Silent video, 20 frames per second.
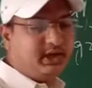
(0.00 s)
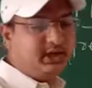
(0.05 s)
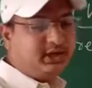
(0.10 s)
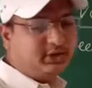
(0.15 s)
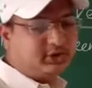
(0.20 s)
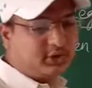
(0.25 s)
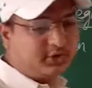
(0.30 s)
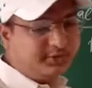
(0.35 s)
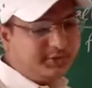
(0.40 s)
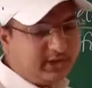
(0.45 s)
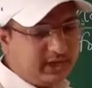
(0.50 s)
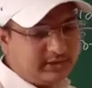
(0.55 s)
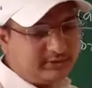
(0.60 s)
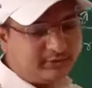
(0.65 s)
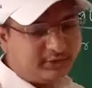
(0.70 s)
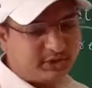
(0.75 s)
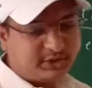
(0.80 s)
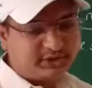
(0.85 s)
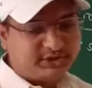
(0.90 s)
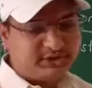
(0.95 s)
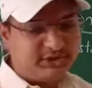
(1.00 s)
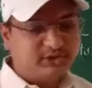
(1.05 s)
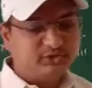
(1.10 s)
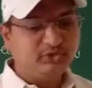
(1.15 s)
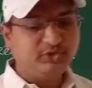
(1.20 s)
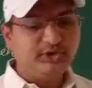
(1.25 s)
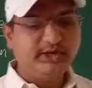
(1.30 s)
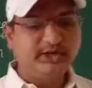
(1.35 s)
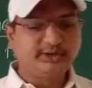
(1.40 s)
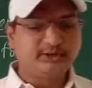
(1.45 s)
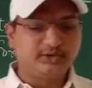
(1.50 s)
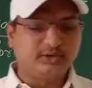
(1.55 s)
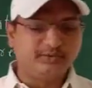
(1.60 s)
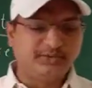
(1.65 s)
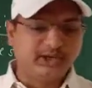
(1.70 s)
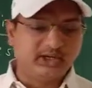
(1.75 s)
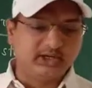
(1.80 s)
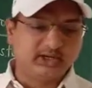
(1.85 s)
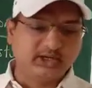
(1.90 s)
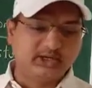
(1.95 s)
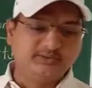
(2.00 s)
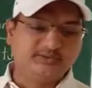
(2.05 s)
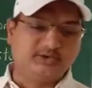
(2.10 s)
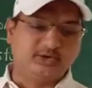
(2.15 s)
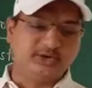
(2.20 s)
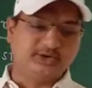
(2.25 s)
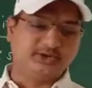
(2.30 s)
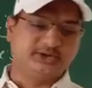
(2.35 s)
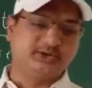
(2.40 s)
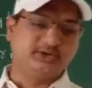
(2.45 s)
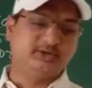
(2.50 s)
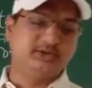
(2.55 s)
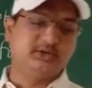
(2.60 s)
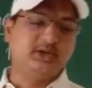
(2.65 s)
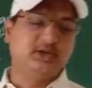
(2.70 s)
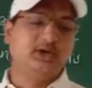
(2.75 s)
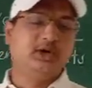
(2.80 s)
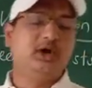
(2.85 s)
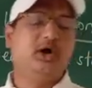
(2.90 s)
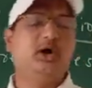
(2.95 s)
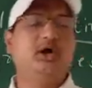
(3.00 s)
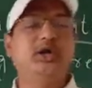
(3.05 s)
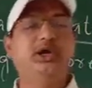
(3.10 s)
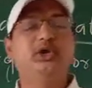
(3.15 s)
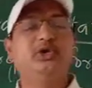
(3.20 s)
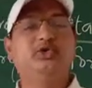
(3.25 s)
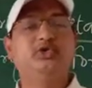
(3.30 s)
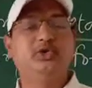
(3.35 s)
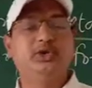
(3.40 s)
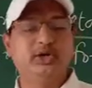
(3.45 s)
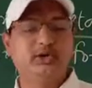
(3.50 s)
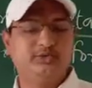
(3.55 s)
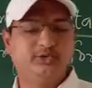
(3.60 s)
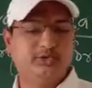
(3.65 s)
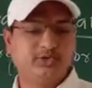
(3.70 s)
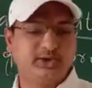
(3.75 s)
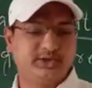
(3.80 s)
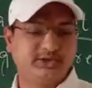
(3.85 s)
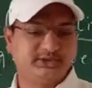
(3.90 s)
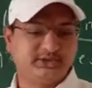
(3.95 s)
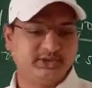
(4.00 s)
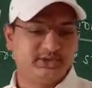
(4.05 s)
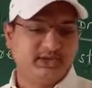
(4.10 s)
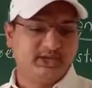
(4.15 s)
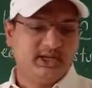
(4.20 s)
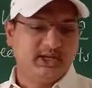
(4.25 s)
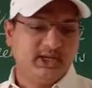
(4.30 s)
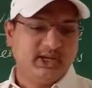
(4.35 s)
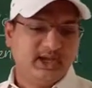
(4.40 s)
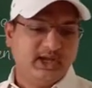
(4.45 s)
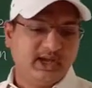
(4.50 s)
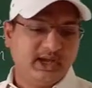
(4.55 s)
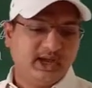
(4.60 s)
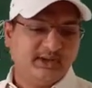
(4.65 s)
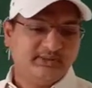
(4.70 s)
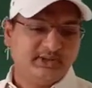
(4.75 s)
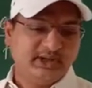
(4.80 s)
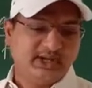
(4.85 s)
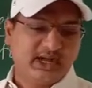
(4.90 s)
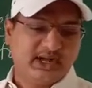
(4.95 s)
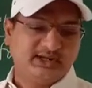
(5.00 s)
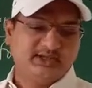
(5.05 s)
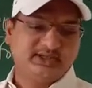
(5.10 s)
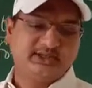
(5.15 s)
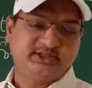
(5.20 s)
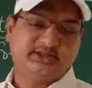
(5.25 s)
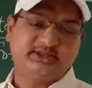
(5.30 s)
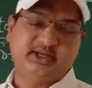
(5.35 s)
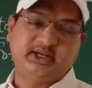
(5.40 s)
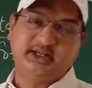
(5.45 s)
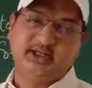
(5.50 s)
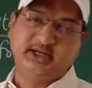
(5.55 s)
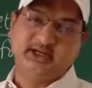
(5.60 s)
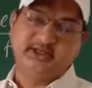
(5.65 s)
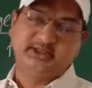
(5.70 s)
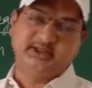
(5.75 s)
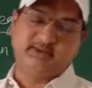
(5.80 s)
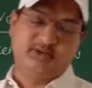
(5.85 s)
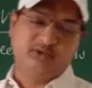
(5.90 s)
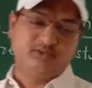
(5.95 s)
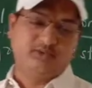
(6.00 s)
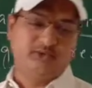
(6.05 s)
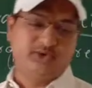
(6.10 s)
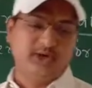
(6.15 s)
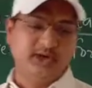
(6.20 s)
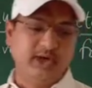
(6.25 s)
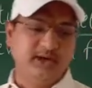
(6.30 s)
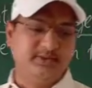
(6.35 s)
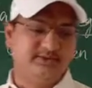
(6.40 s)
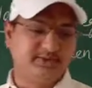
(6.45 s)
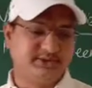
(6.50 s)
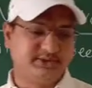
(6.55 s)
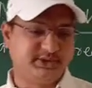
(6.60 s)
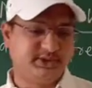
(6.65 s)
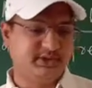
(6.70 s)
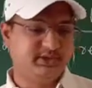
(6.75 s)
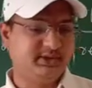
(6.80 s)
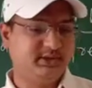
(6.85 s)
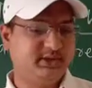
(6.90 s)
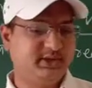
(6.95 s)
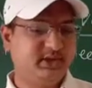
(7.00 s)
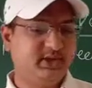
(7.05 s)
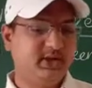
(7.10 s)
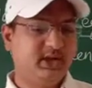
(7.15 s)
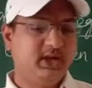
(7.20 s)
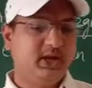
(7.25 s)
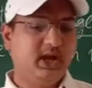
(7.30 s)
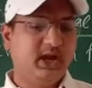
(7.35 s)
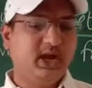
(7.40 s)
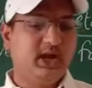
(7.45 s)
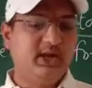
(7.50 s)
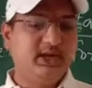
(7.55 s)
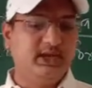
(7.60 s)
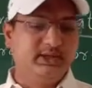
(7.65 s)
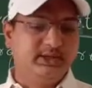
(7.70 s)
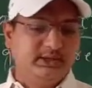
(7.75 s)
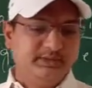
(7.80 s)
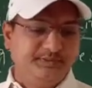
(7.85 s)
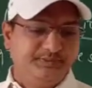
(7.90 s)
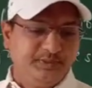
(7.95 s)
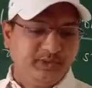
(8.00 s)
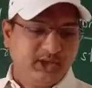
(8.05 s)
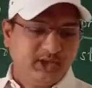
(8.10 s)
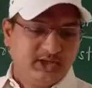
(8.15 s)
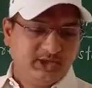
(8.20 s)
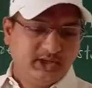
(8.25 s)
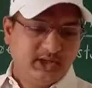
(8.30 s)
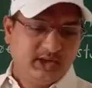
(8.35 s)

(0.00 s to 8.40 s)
tropical forest, including tropical rainforest or equatorial forest, have the largest share, that is about 49%, and the